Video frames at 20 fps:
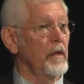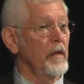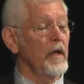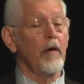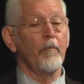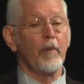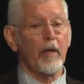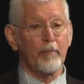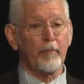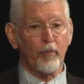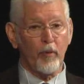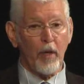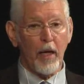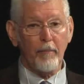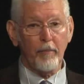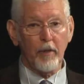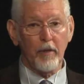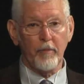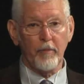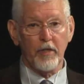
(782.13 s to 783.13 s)
Now, my
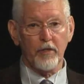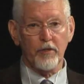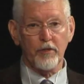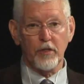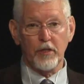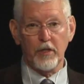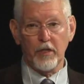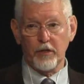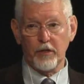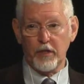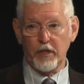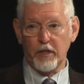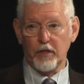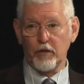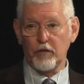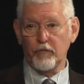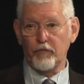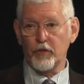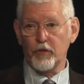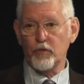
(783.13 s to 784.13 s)
problem is that in the
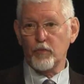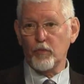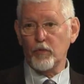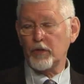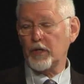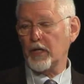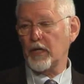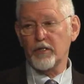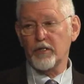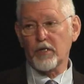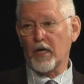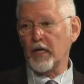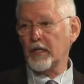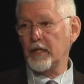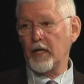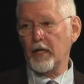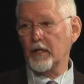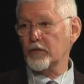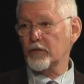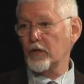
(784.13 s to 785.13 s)
individual case, I
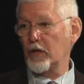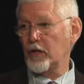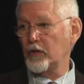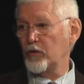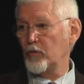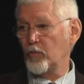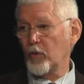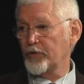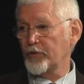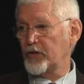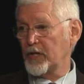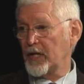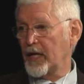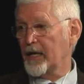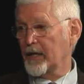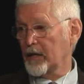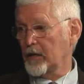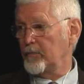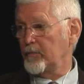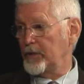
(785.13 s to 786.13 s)
can't tell you what the
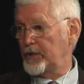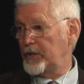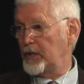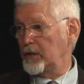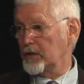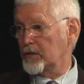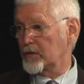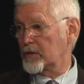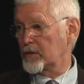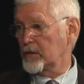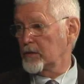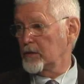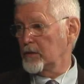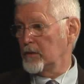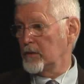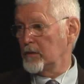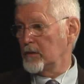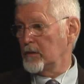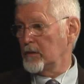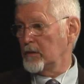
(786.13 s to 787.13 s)
element is.
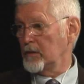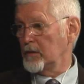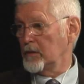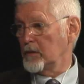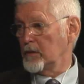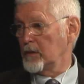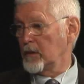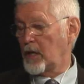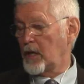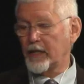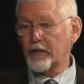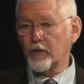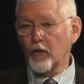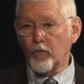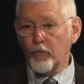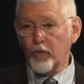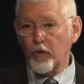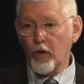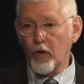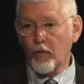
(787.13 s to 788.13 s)
I
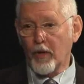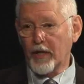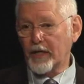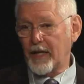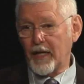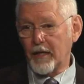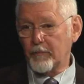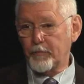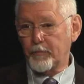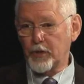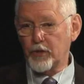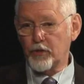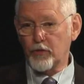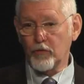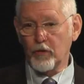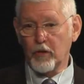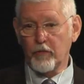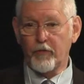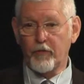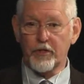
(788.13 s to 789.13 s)
don't know. I can't be
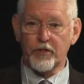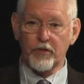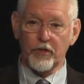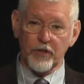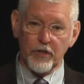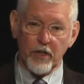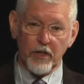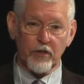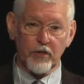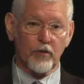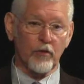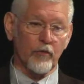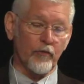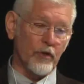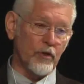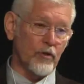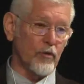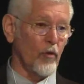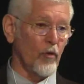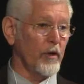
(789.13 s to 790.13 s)
sure if it's the disc or
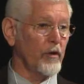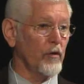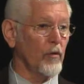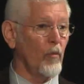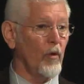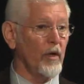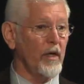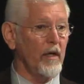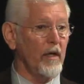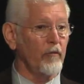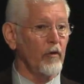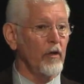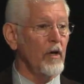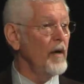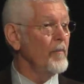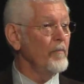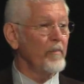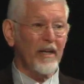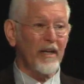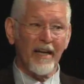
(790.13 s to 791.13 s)
the joint or whatever,
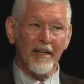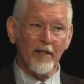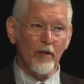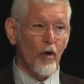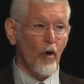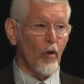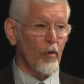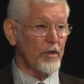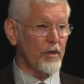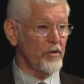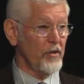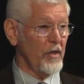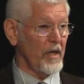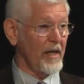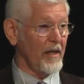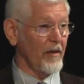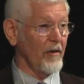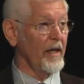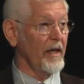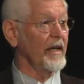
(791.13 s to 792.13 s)
but I know it's
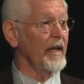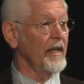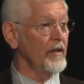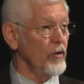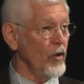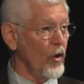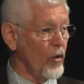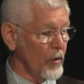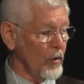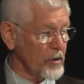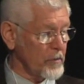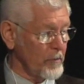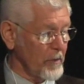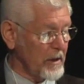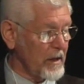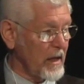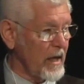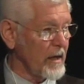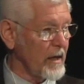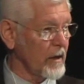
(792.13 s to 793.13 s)
there and I know it's
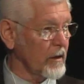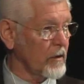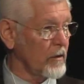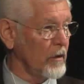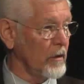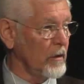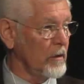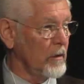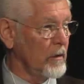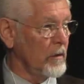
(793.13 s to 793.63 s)
mechanical.